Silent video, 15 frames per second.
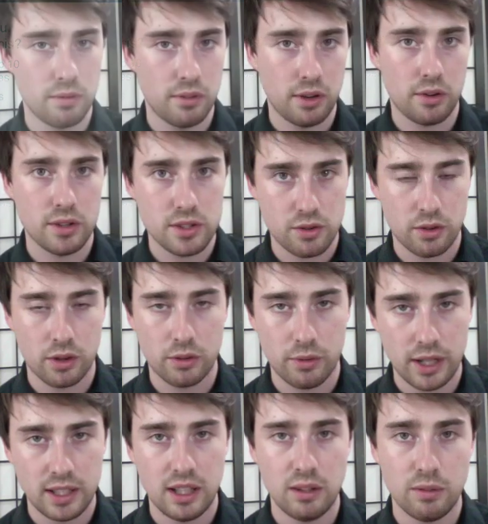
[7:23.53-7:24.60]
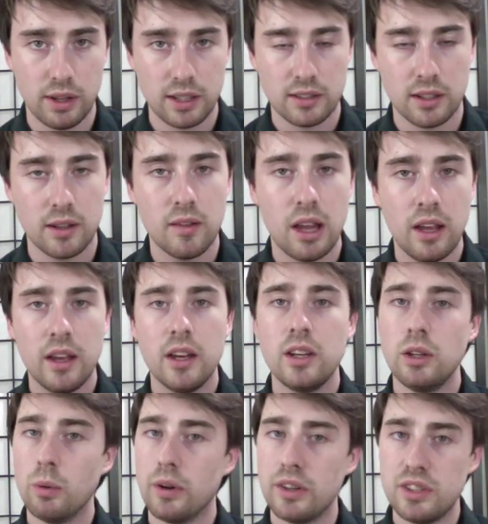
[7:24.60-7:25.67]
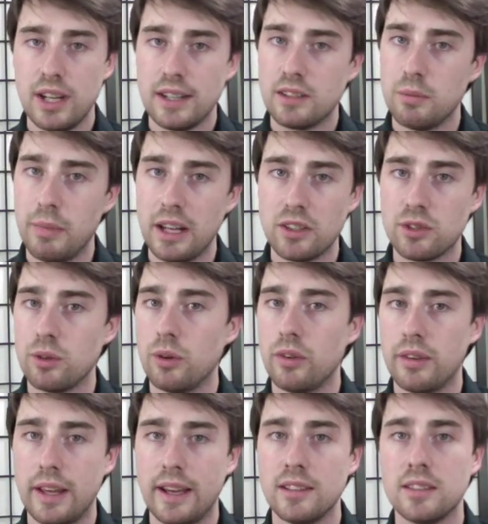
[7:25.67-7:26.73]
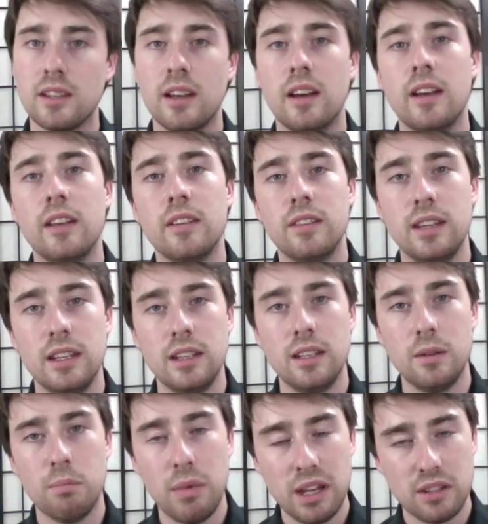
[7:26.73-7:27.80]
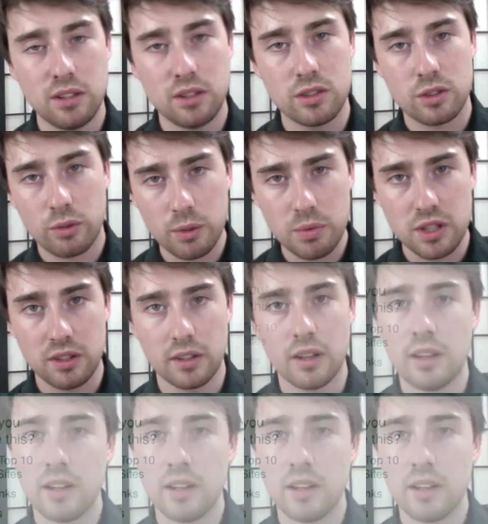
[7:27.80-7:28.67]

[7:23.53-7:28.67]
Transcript: very strong ranking factor. You want to check to make sure that the meta description